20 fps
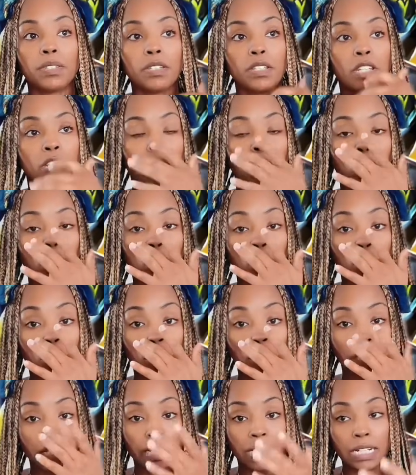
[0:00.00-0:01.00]
you know,
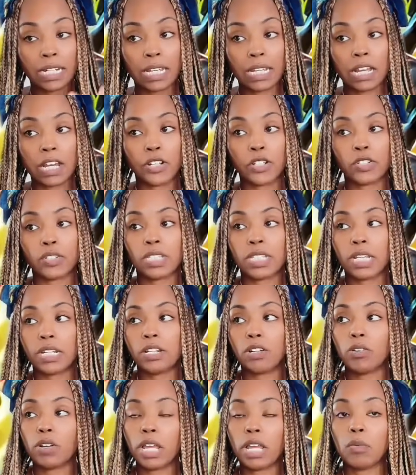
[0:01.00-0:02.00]
Googling it,
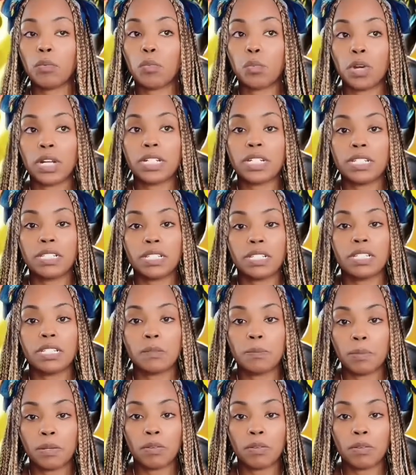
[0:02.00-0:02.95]
understanding, okay, what does this